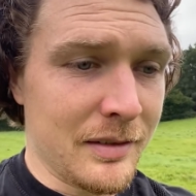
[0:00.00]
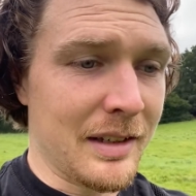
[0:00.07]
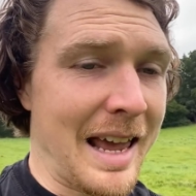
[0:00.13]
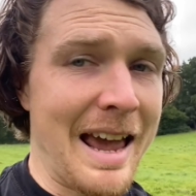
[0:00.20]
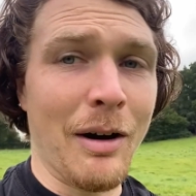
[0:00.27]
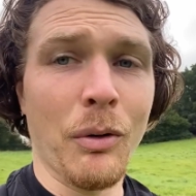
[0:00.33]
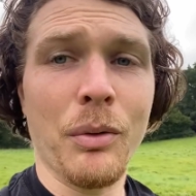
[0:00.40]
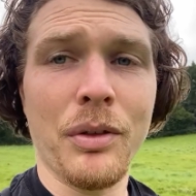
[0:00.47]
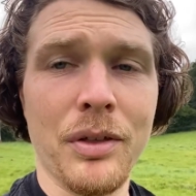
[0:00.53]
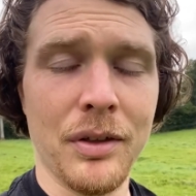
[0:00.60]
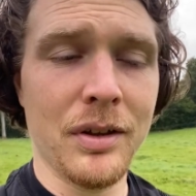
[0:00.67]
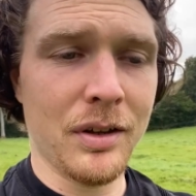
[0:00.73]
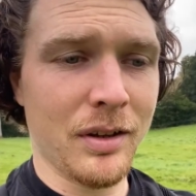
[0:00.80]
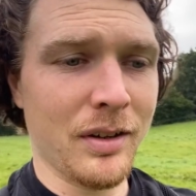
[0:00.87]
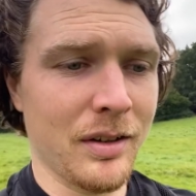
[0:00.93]

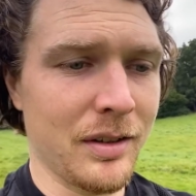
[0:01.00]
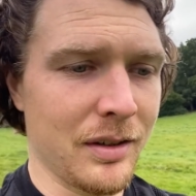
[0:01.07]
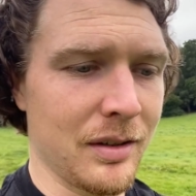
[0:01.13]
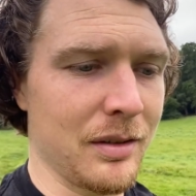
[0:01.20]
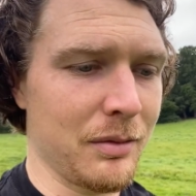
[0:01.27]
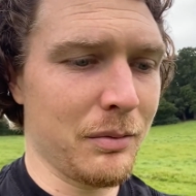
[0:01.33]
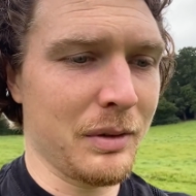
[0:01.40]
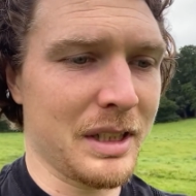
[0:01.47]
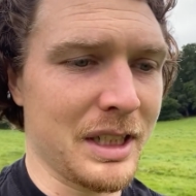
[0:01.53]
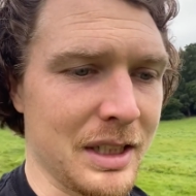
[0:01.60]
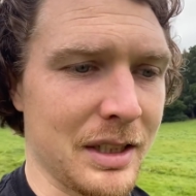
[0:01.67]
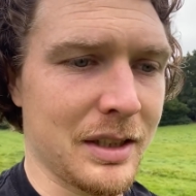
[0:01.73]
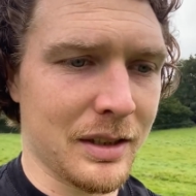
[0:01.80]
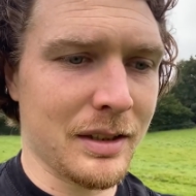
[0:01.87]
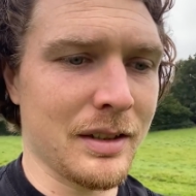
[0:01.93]
Health, which
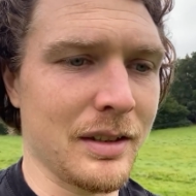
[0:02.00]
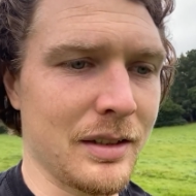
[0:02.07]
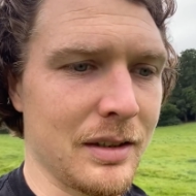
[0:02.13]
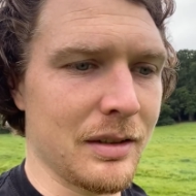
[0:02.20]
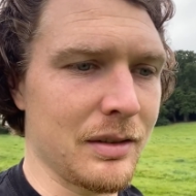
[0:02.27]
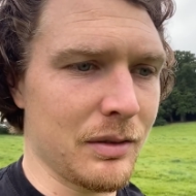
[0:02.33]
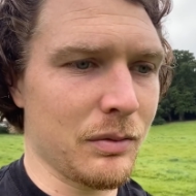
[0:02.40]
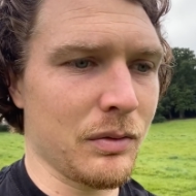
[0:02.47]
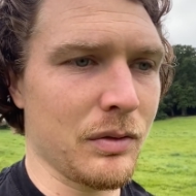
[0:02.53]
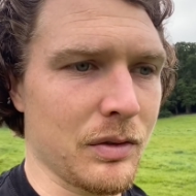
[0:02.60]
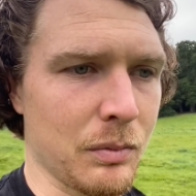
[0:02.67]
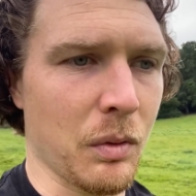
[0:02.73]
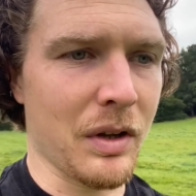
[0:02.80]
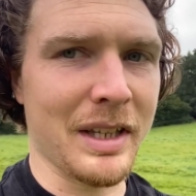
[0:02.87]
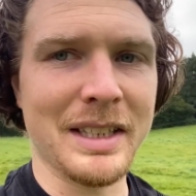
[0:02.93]
is
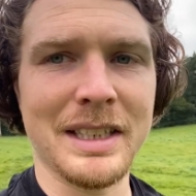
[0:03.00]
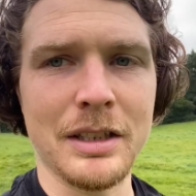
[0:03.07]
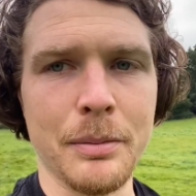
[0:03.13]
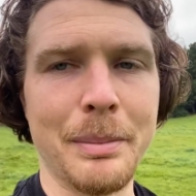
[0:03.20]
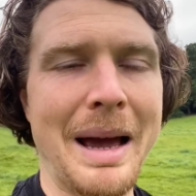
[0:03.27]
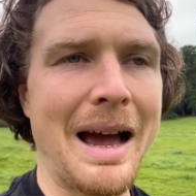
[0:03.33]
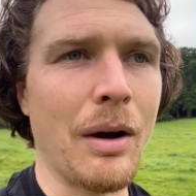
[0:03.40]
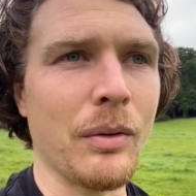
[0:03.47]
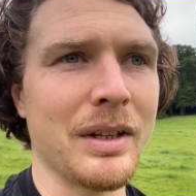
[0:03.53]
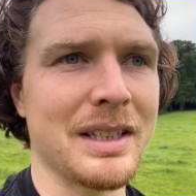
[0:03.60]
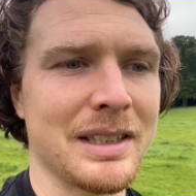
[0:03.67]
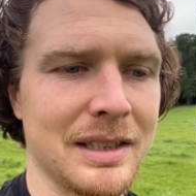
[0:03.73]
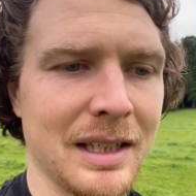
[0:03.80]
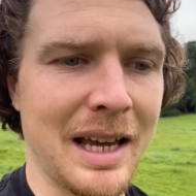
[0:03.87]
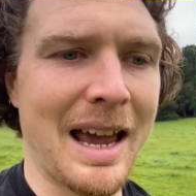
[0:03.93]
what this is about,
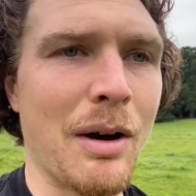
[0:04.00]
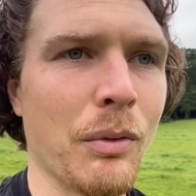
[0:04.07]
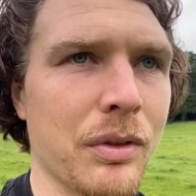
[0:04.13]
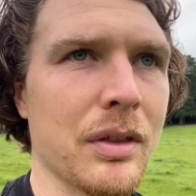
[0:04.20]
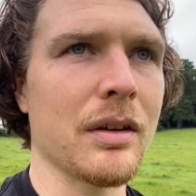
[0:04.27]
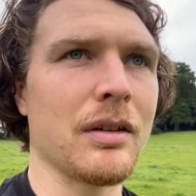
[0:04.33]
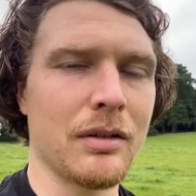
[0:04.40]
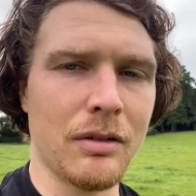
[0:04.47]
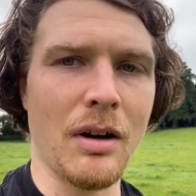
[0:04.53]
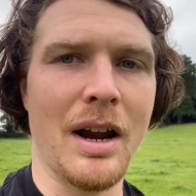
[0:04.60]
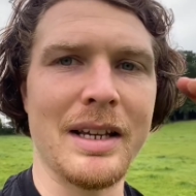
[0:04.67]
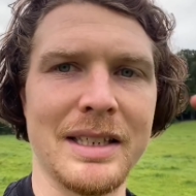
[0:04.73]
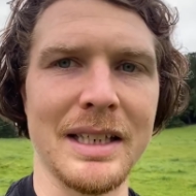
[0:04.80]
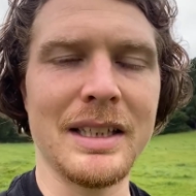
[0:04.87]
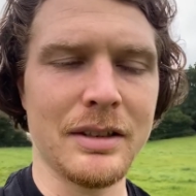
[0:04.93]
this is a health
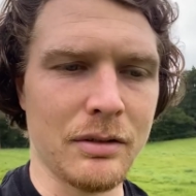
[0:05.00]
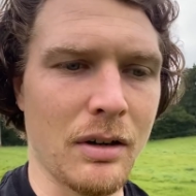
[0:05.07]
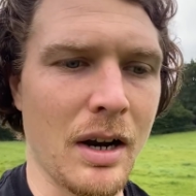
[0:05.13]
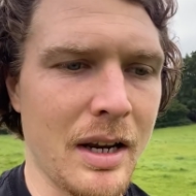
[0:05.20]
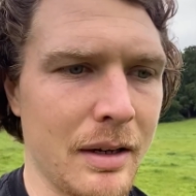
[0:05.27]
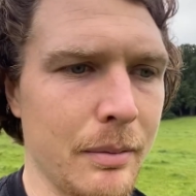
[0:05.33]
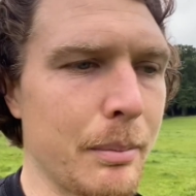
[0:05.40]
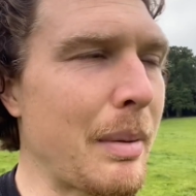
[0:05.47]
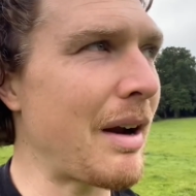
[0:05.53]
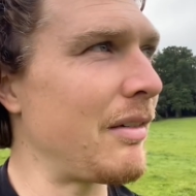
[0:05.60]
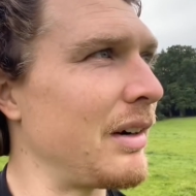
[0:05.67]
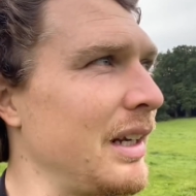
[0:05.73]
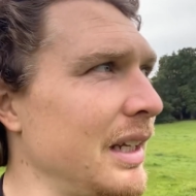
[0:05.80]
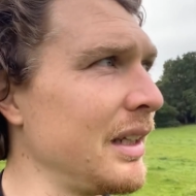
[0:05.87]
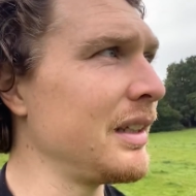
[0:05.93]
crisis, right?
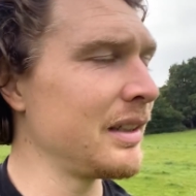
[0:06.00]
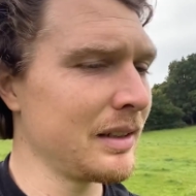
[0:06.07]
Apparently,